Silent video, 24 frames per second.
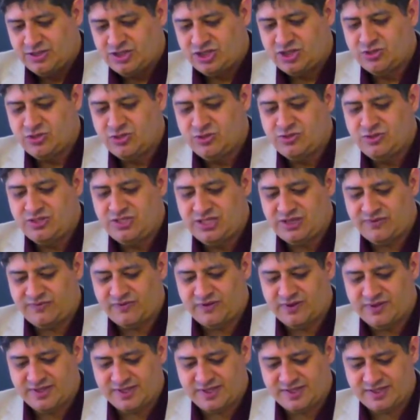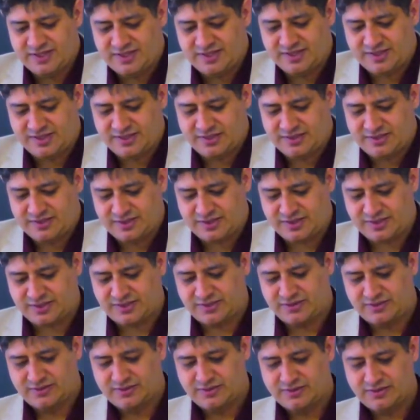Two different
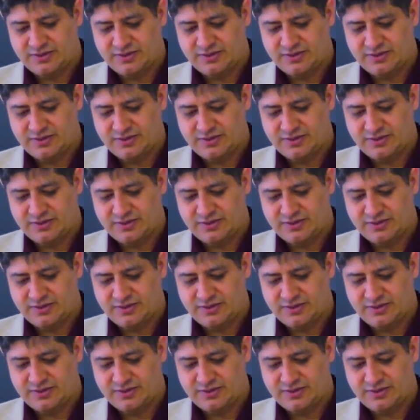sisters